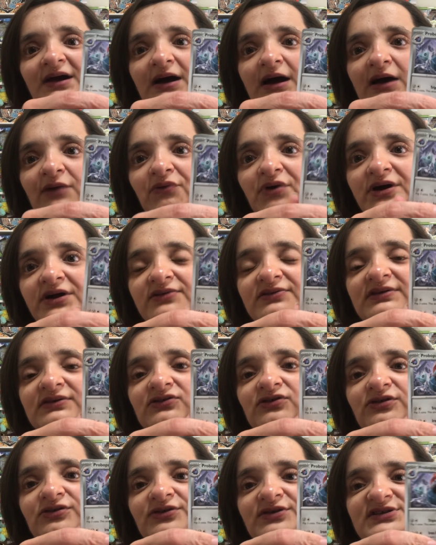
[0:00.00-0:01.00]
I wanted to
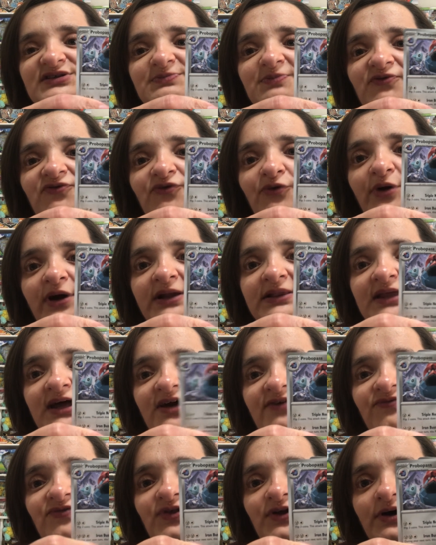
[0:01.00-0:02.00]
do this before I
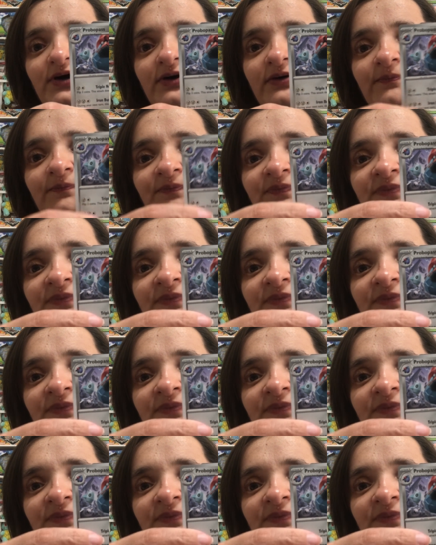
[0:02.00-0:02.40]
left, though.